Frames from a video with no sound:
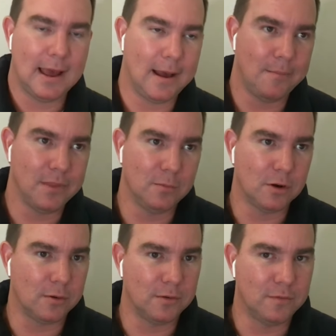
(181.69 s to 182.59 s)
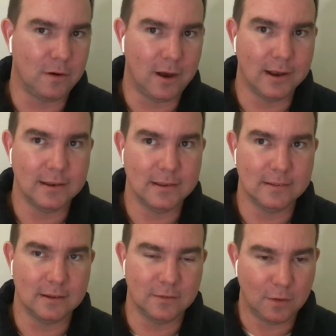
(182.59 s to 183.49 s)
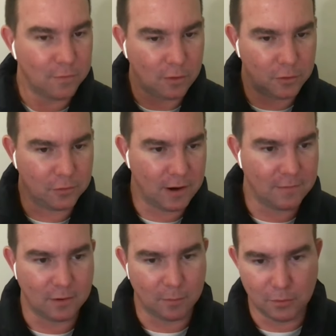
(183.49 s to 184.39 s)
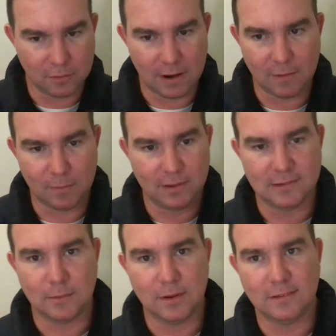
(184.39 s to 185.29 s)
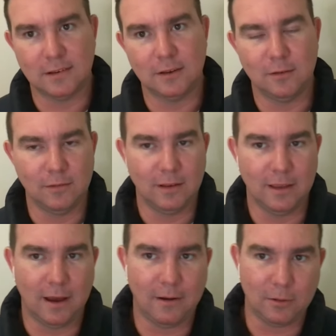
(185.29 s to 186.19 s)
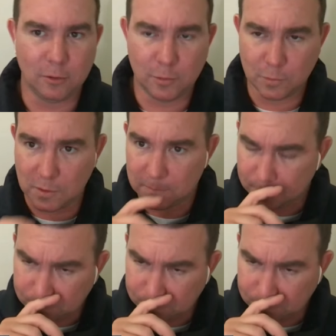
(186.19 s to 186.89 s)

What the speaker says: And what I would find is that if I follow the graph, and I'll put the graph up here somewhere so you can carry along as well.